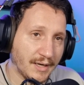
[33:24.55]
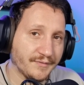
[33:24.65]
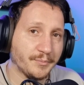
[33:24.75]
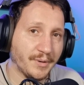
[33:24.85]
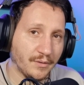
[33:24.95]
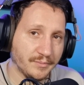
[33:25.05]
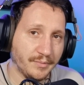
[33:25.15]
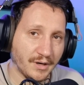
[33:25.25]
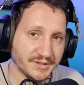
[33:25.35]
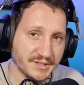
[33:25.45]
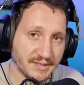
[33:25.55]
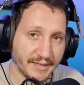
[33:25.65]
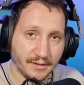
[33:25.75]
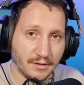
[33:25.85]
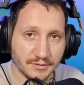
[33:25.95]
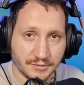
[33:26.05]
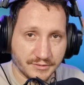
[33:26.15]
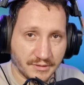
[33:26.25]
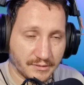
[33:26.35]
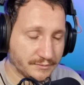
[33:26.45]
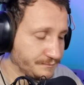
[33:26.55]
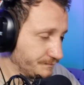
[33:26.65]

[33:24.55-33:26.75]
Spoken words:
underpowered boxes like consoles are.